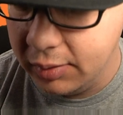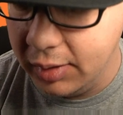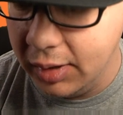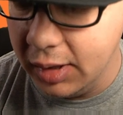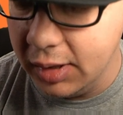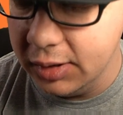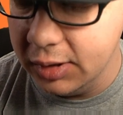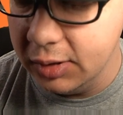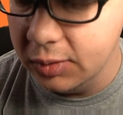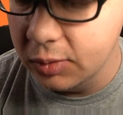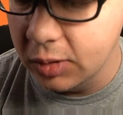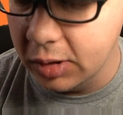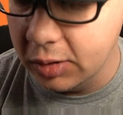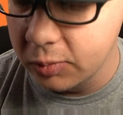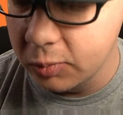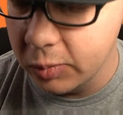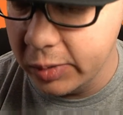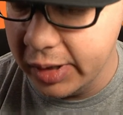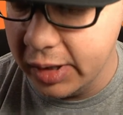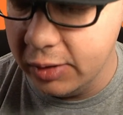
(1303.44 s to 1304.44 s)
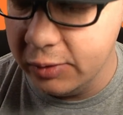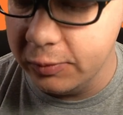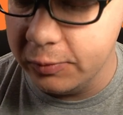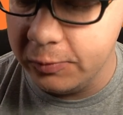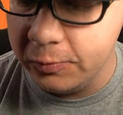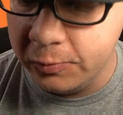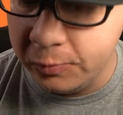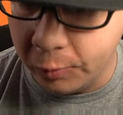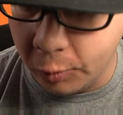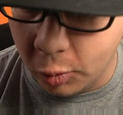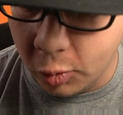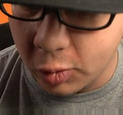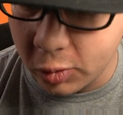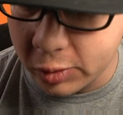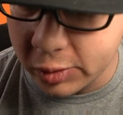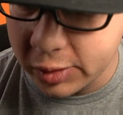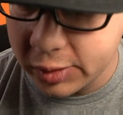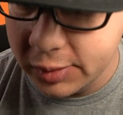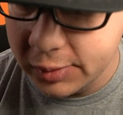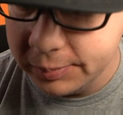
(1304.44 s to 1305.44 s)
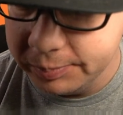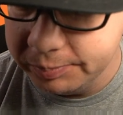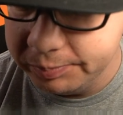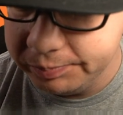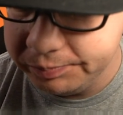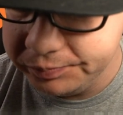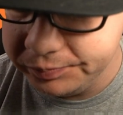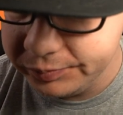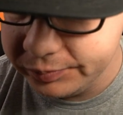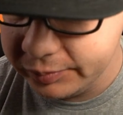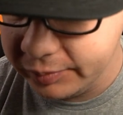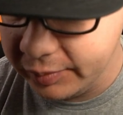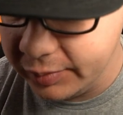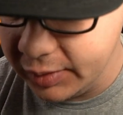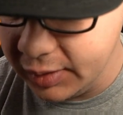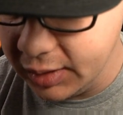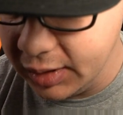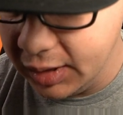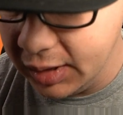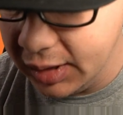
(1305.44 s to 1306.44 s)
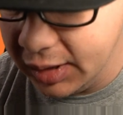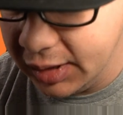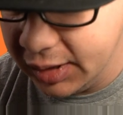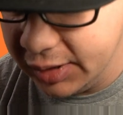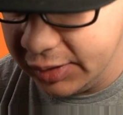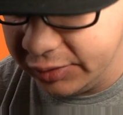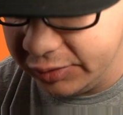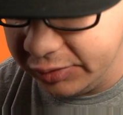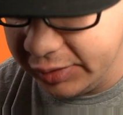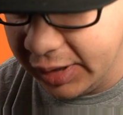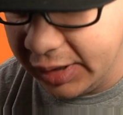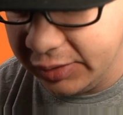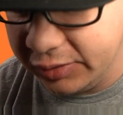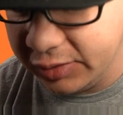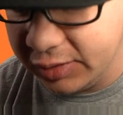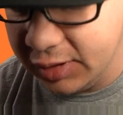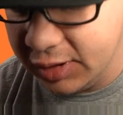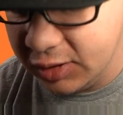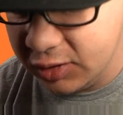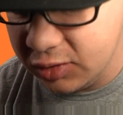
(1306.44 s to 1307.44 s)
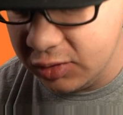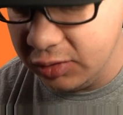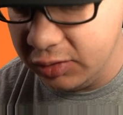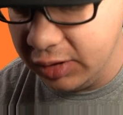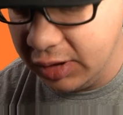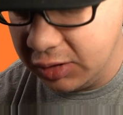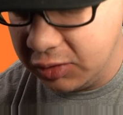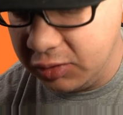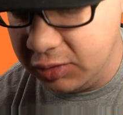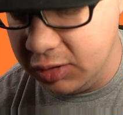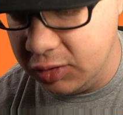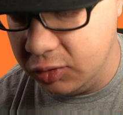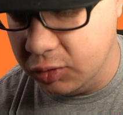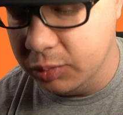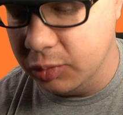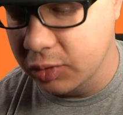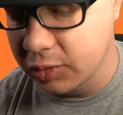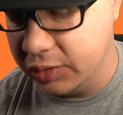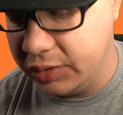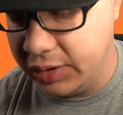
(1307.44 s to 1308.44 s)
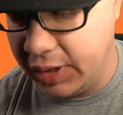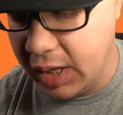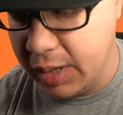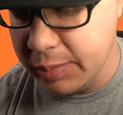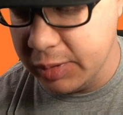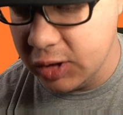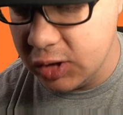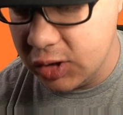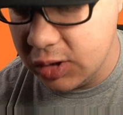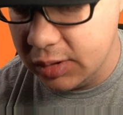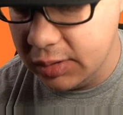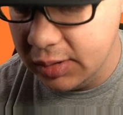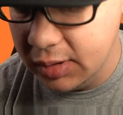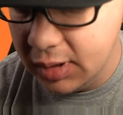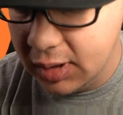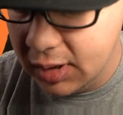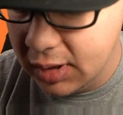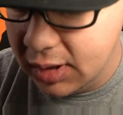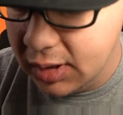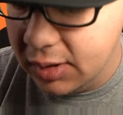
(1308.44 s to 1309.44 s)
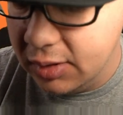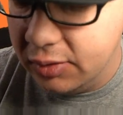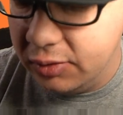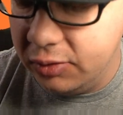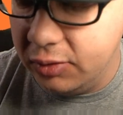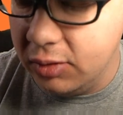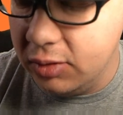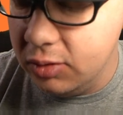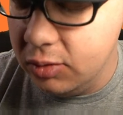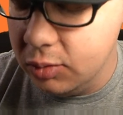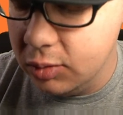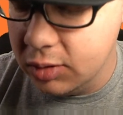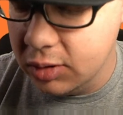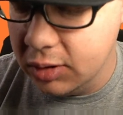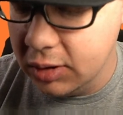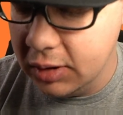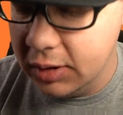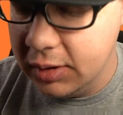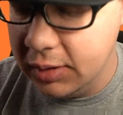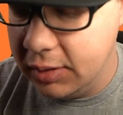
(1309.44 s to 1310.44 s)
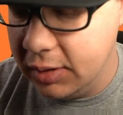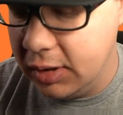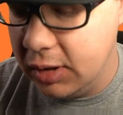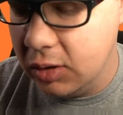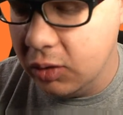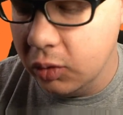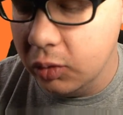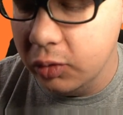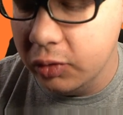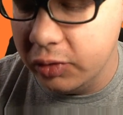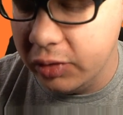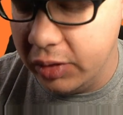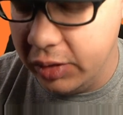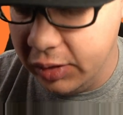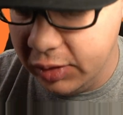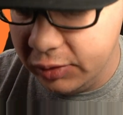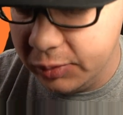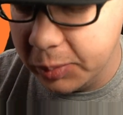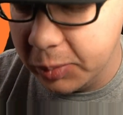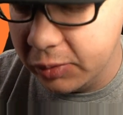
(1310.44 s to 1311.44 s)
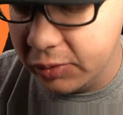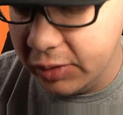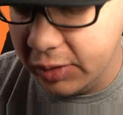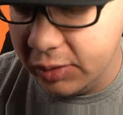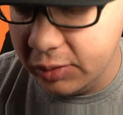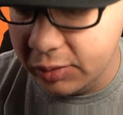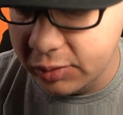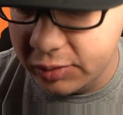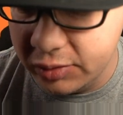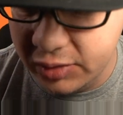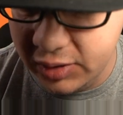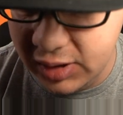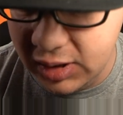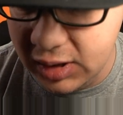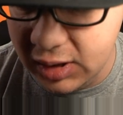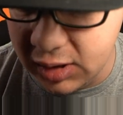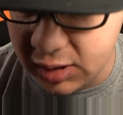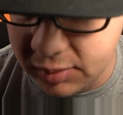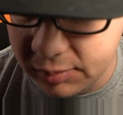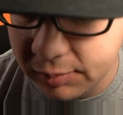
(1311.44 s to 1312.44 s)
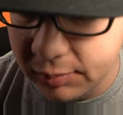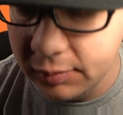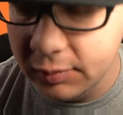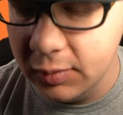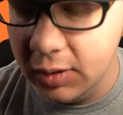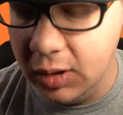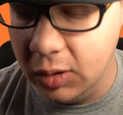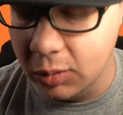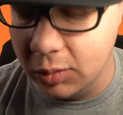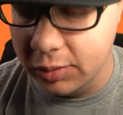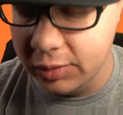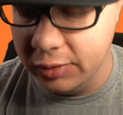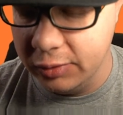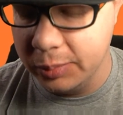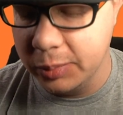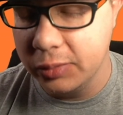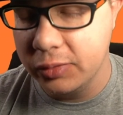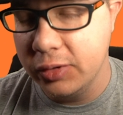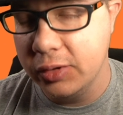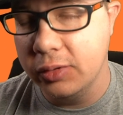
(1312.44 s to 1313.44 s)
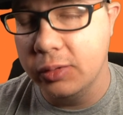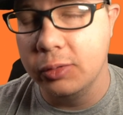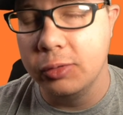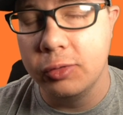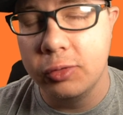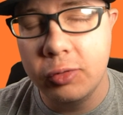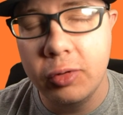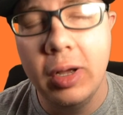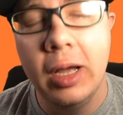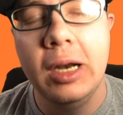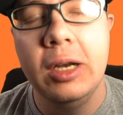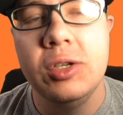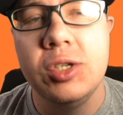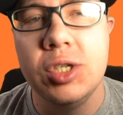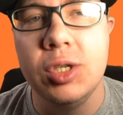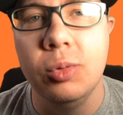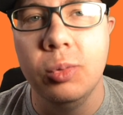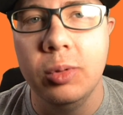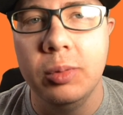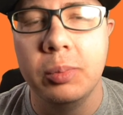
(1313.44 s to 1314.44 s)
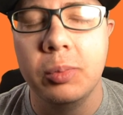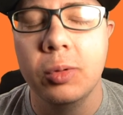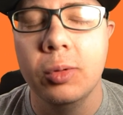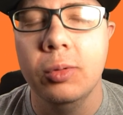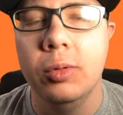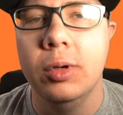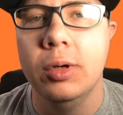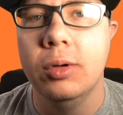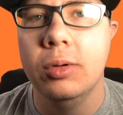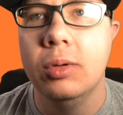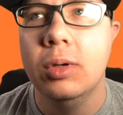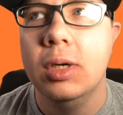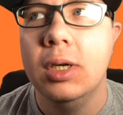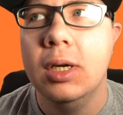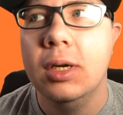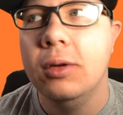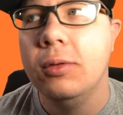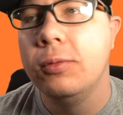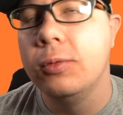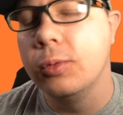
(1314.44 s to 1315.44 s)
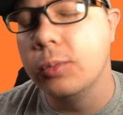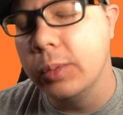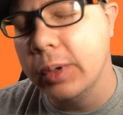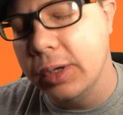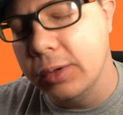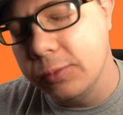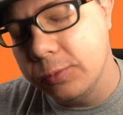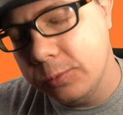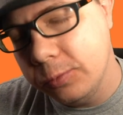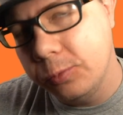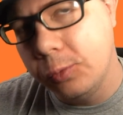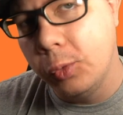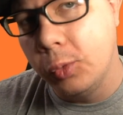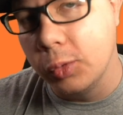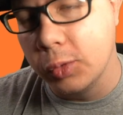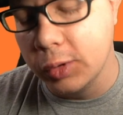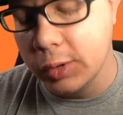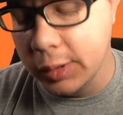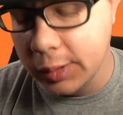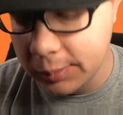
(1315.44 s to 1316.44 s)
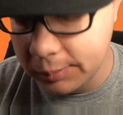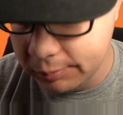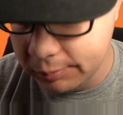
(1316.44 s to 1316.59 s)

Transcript: And then on round 4, status conditions actually do more damage. So you could use this particular team, or this particular strategy with Bruno for round 4.